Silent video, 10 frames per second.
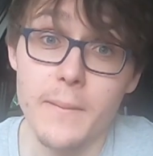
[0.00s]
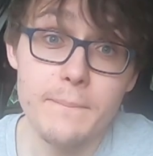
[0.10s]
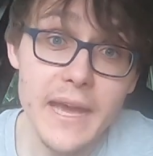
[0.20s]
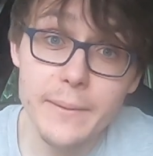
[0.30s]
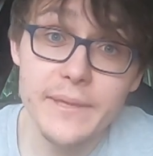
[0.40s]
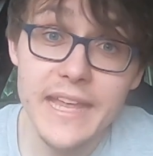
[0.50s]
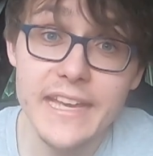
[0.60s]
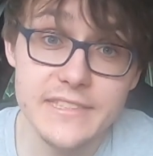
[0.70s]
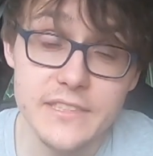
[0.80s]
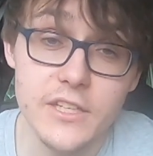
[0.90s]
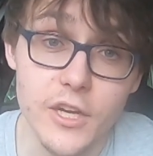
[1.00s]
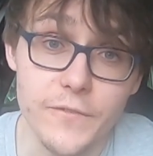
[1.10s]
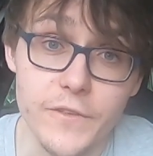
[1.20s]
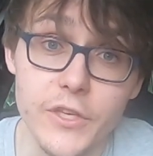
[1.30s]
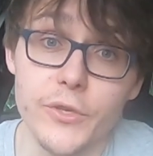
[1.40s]
Maybe that is the
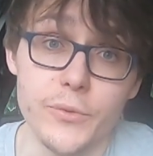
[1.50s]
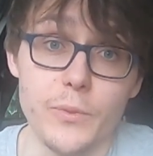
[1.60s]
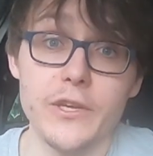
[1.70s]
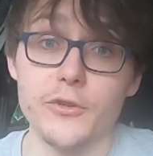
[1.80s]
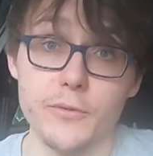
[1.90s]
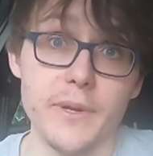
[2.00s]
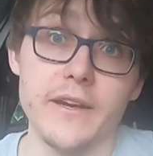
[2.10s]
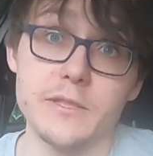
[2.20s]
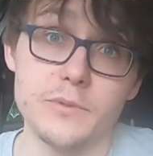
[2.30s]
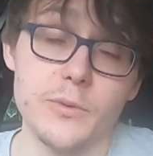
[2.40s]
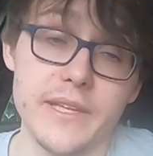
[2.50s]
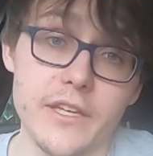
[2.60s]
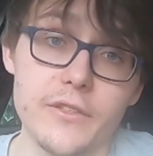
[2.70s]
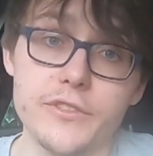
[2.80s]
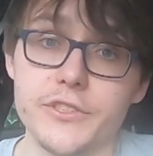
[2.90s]
car for you when you compare it between
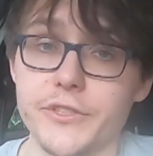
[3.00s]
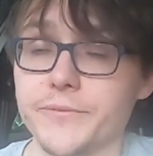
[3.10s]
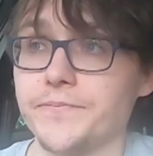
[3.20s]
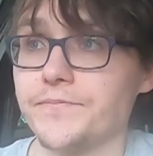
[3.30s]
those two.